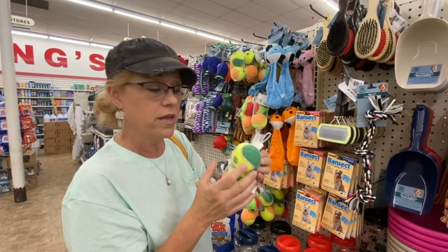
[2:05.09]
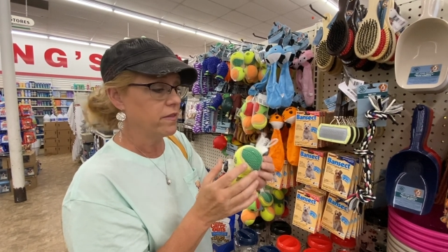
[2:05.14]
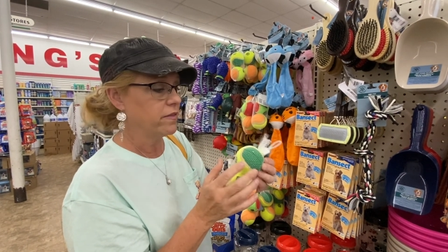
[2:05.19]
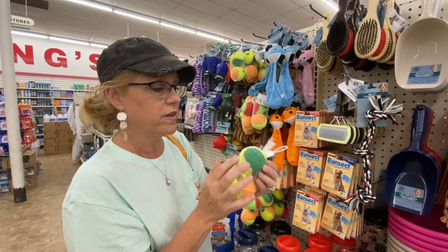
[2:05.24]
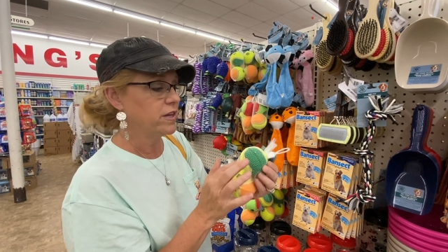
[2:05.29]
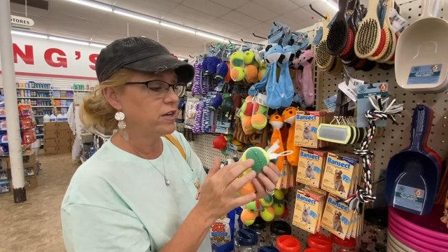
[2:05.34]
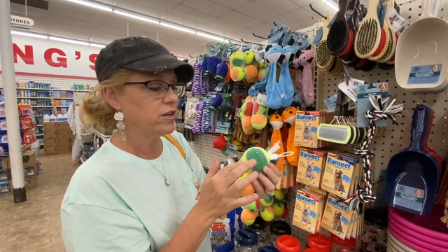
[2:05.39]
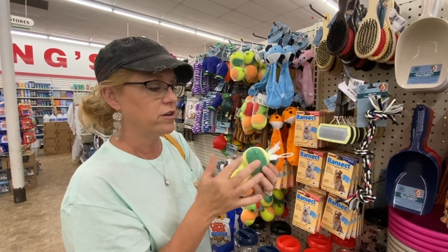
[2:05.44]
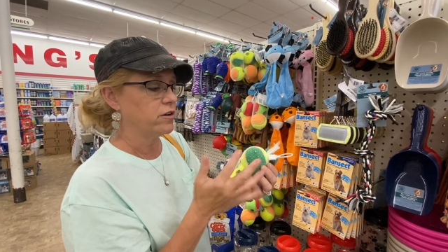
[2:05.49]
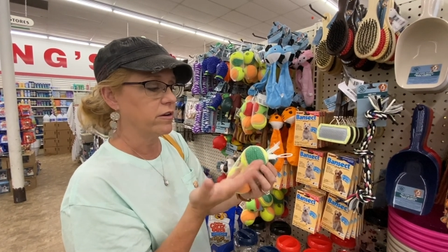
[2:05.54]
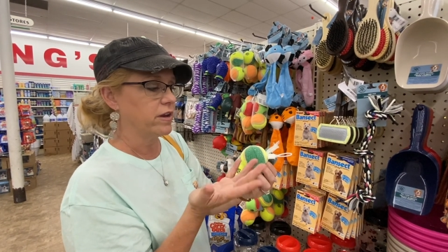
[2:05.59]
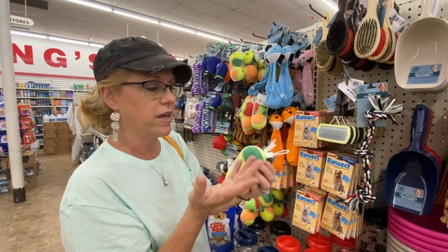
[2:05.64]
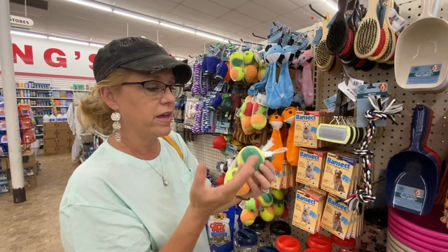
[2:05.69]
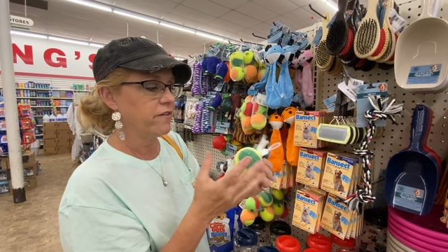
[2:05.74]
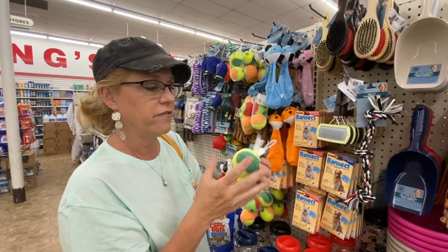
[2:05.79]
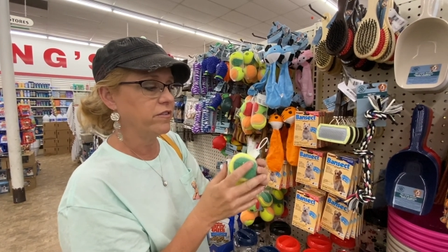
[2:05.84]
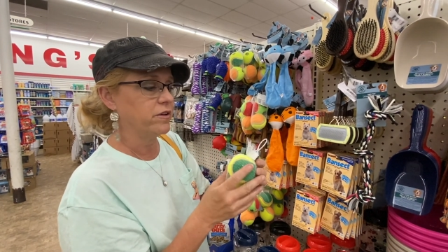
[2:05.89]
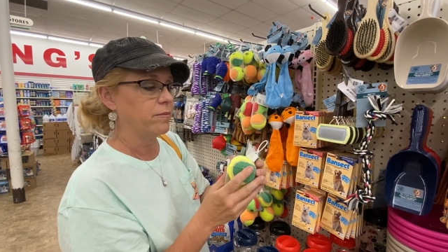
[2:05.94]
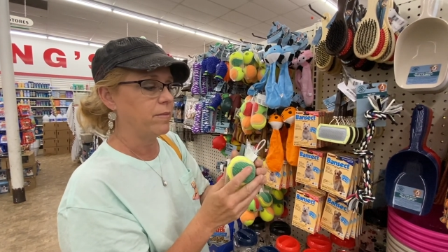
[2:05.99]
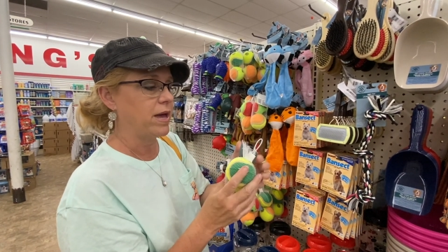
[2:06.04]
And you don't
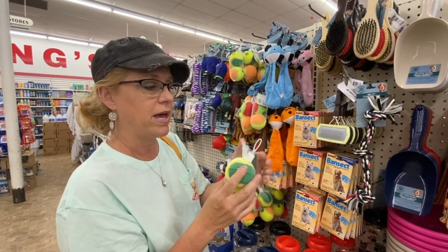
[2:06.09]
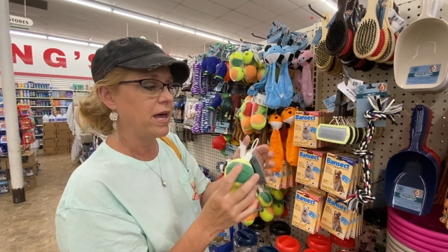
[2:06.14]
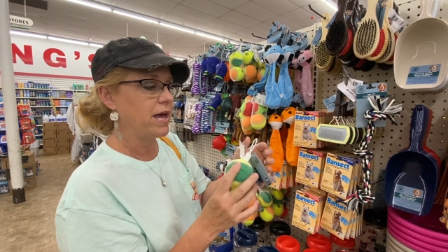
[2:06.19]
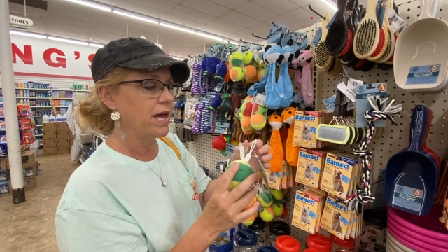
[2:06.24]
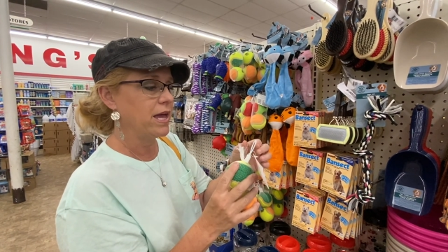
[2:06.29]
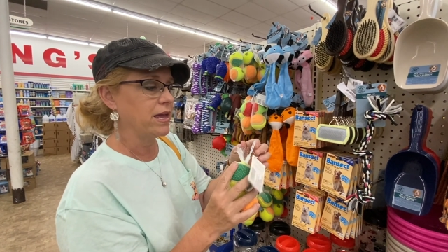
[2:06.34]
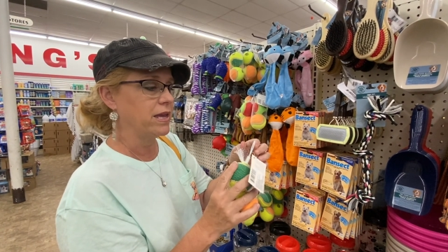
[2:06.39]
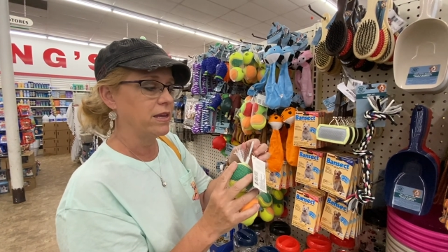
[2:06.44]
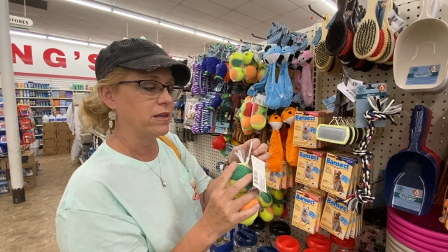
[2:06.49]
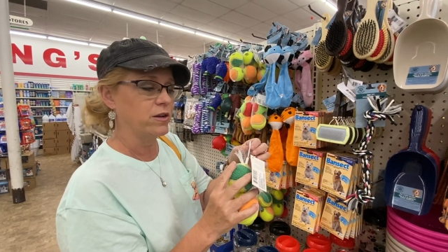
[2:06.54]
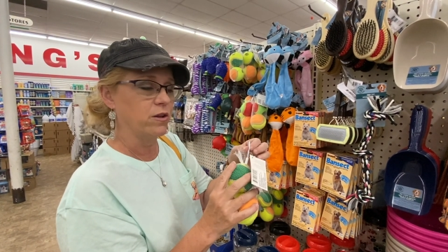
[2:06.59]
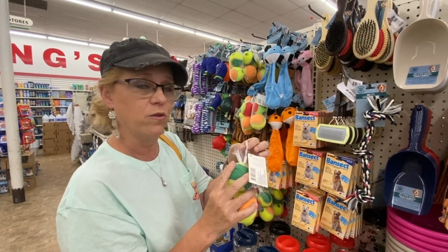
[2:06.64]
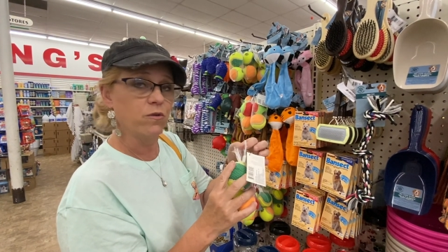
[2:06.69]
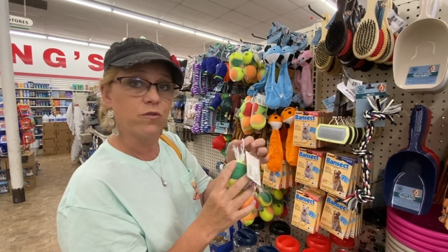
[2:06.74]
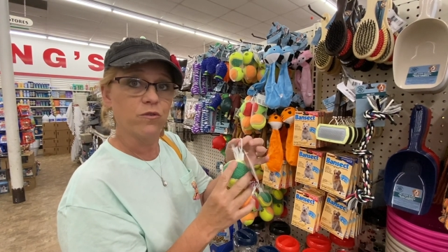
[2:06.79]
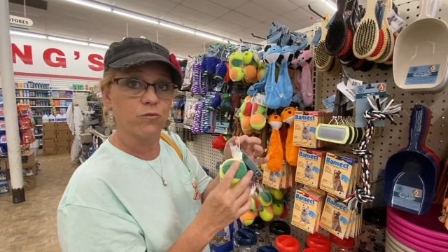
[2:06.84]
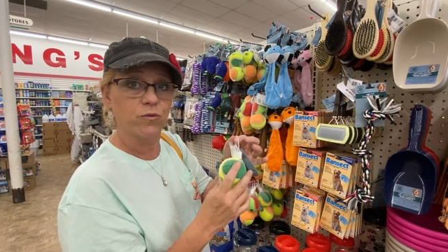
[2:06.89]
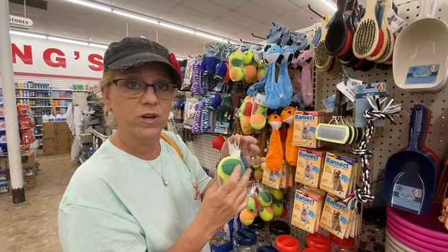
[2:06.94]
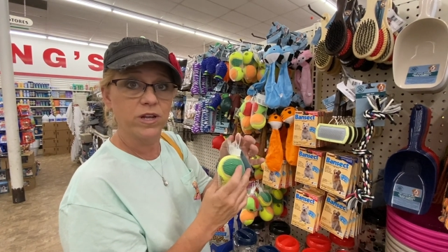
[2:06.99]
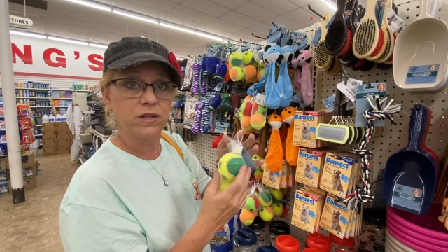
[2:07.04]
have to buy, you know,
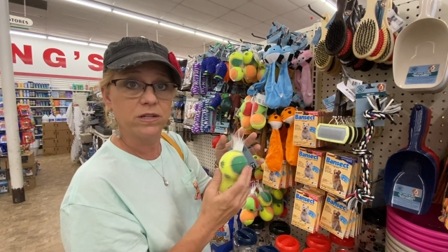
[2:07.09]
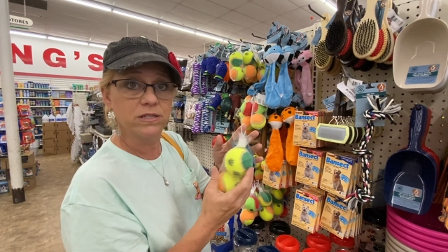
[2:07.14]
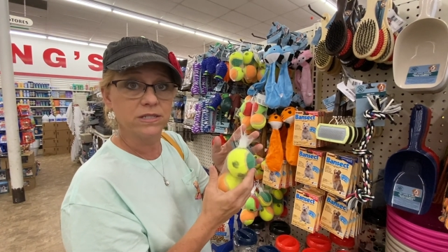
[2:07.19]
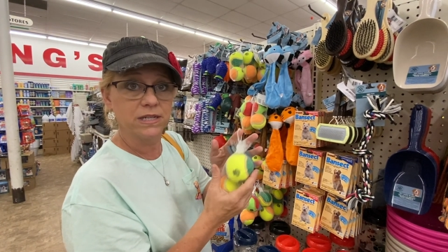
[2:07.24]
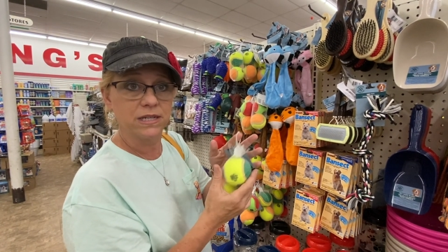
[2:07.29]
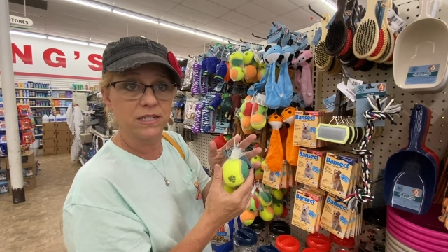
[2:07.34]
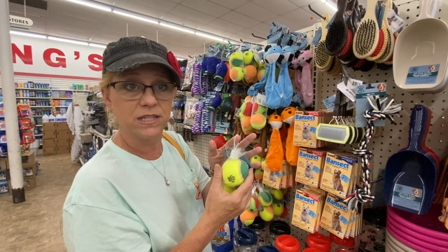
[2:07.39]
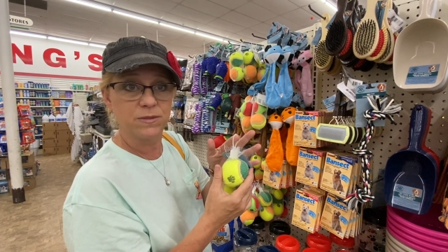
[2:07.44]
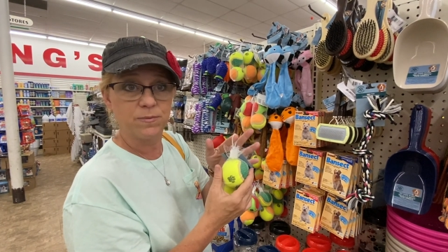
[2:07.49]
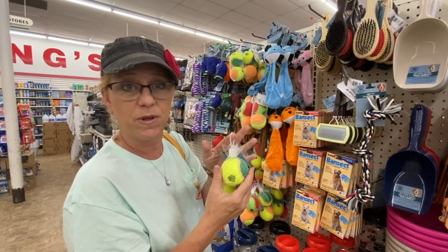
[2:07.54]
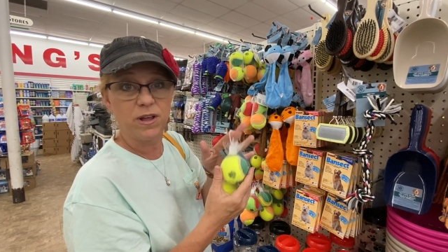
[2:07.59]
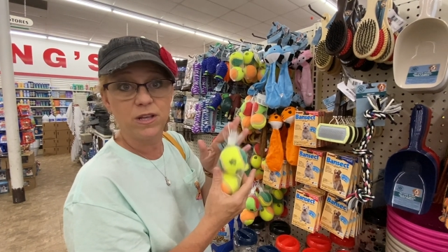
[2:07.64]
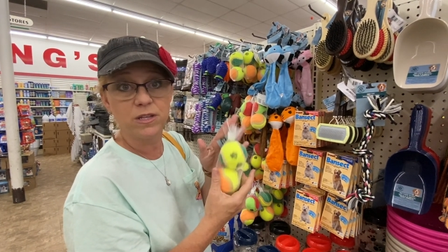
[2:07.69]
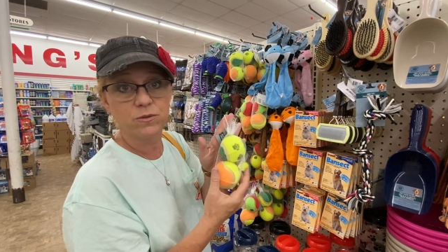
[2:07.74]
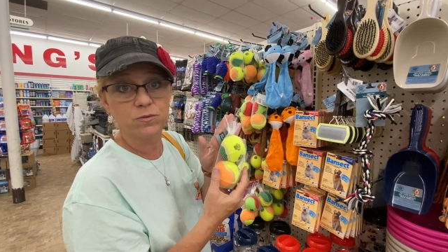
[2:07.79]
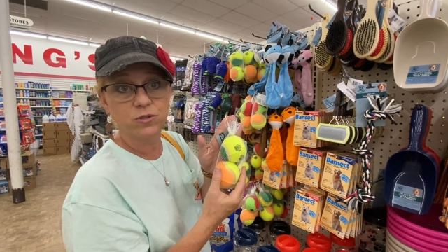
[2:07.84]
the real tennis balls,